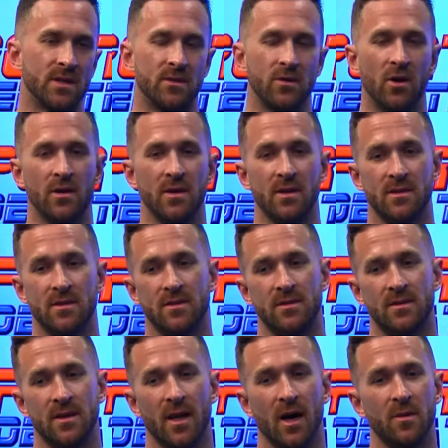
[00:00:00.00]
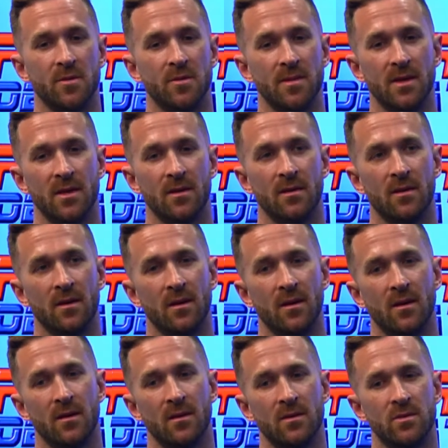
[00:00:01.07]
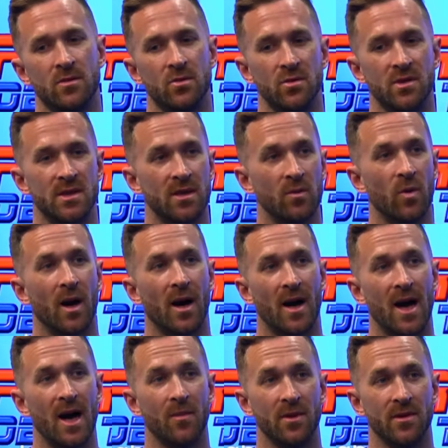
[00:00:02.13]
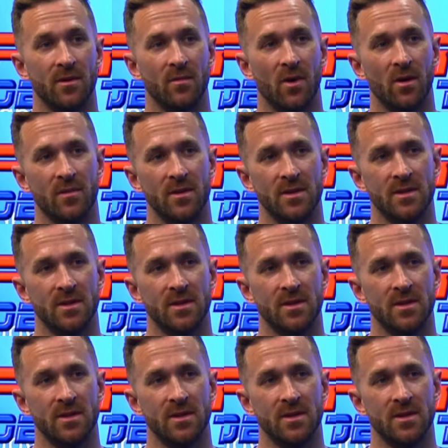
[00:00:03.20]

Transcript: It helps me to see where I am at the moment.